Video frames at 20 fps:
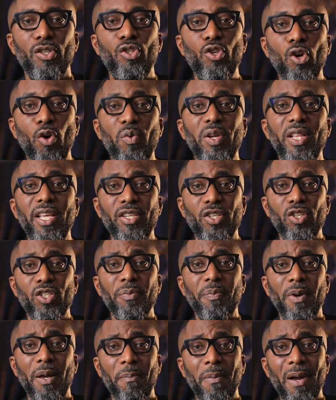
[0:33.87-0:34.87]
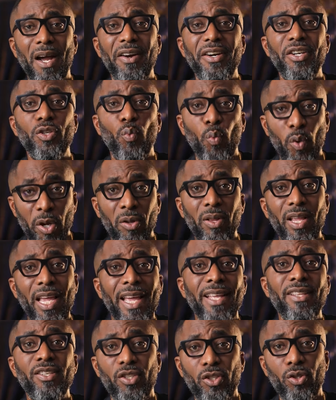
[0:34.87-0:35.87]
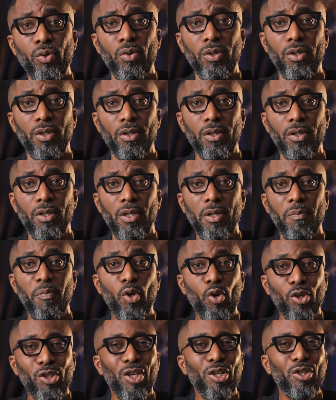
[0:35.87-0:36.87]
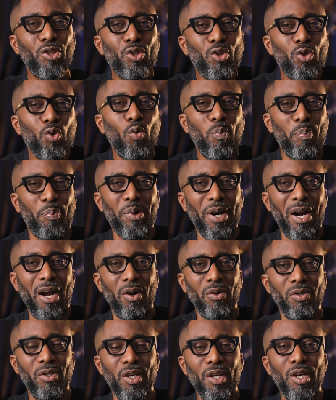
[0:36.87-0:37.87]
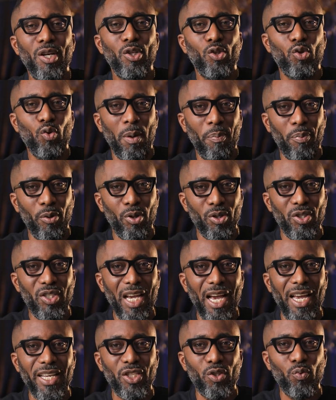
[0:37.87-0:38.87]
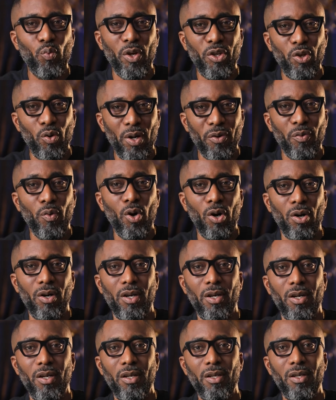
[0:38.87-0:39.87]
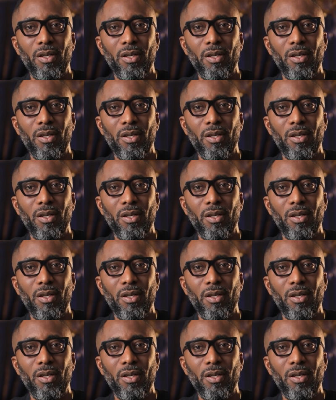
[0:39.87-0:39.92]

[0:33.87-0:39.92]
Your relationship and marriage will end soon because you're too proud to apologize when you are wrong.